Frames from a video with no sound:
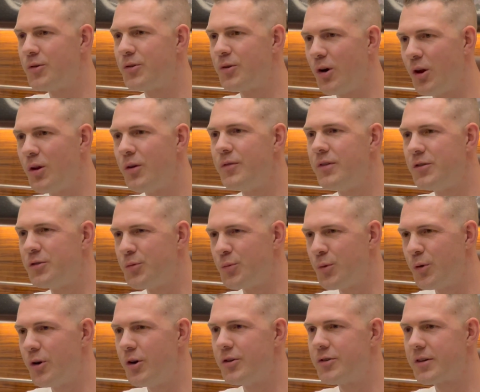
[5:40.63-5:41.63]
So all of these
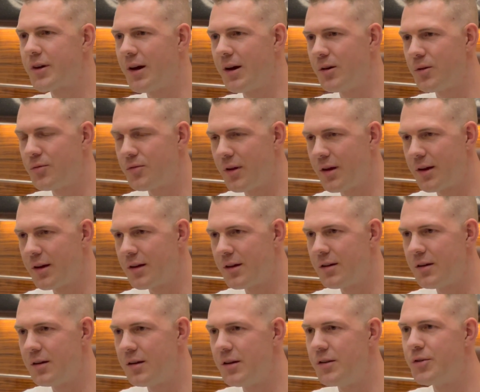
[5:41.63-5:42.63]
words kind of like
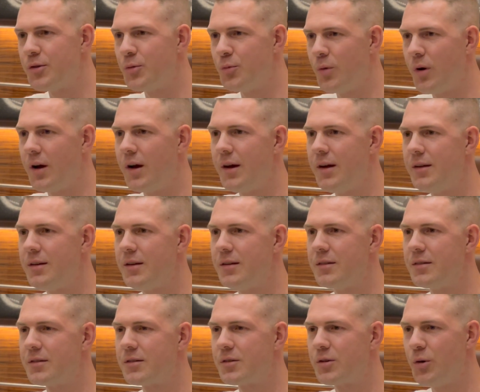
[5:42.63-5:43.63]
intertwine
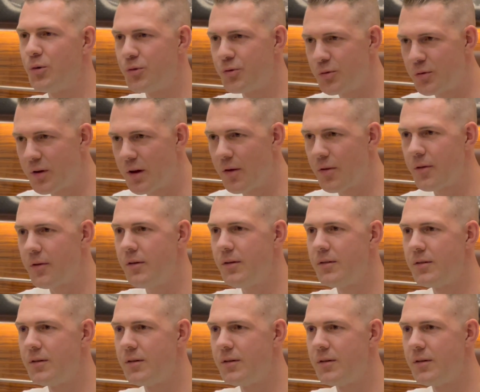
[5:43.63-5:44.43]
and go together.